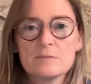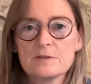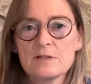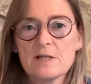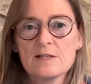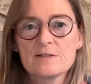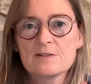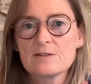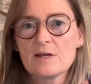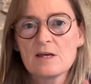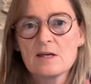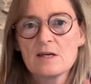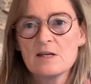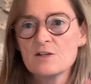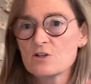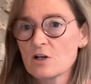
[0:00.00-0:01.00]
let's
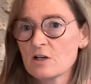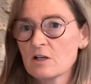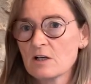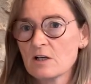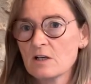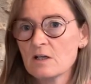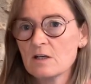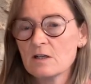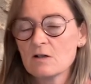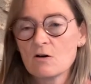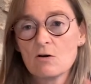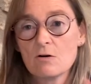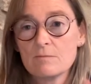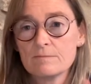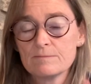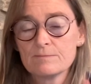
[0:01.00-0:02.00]
say internally,
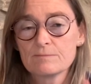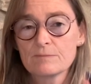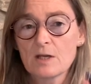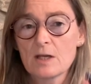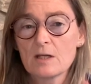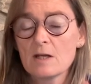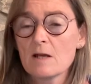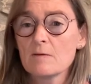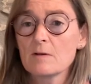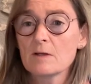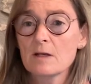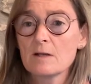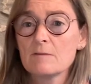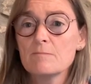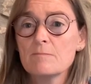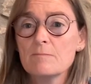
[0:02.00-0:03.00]

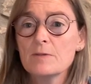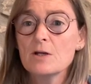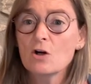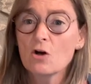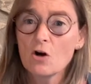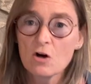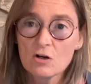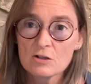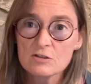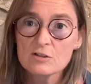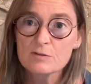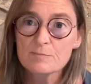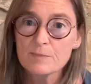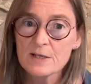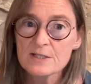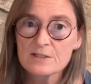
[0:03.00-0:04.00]
can be
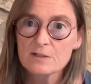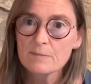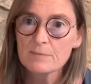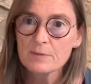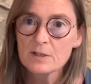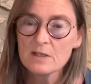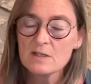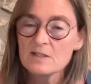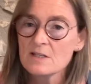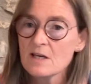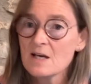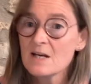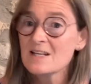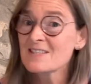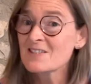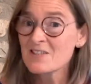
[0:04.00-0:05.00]
caused by somebody
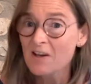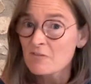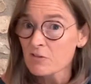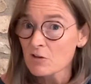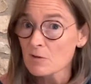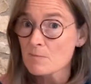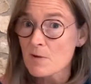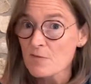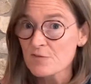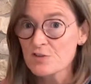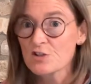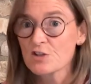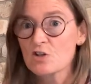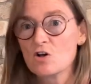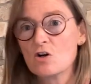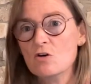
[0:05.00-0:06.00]
several months
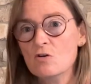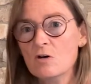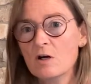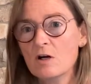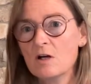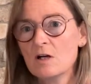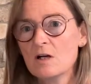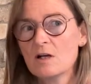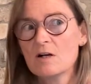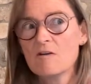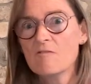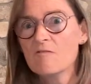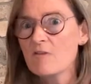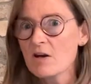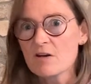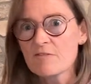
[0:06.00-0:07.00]
ago,
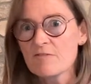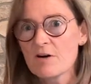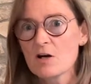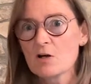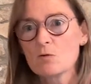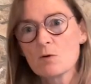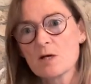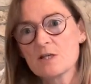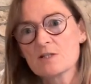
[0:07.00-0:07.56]
very far away,